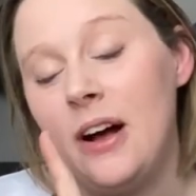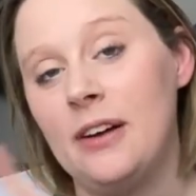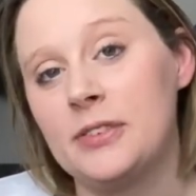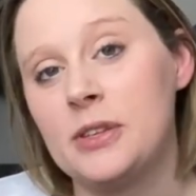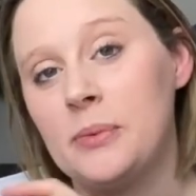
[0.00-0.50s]

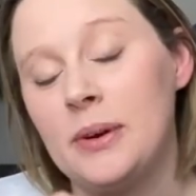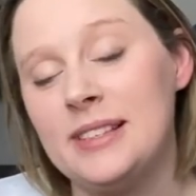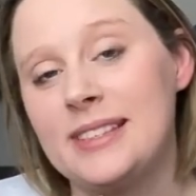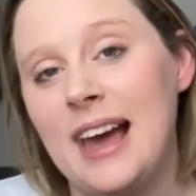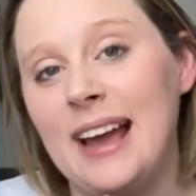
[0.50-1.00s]
off to the one
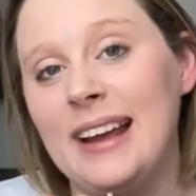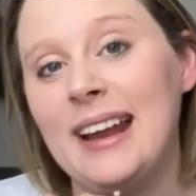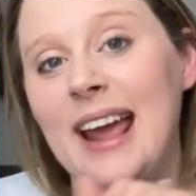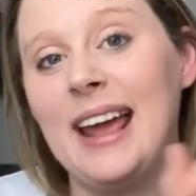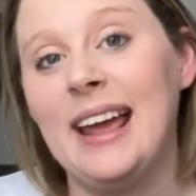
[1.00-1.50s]

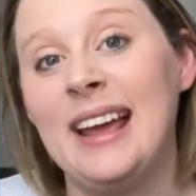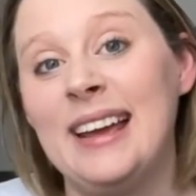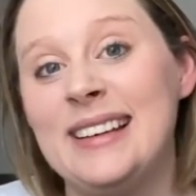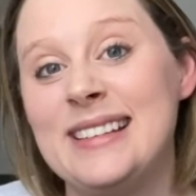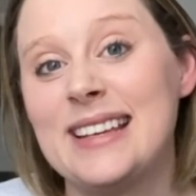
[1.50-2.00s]
side
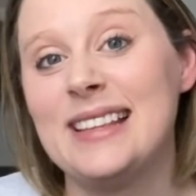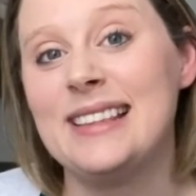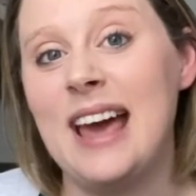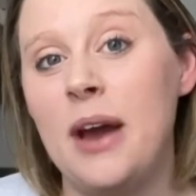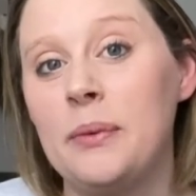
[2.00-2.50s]
and
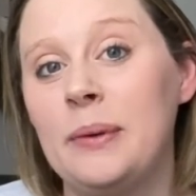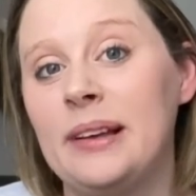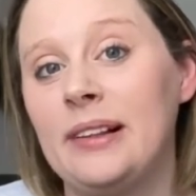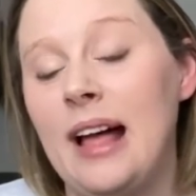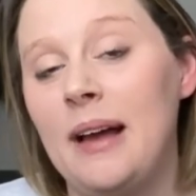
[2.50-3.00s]
that
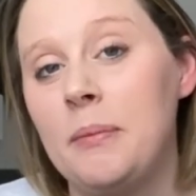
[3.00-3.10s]
will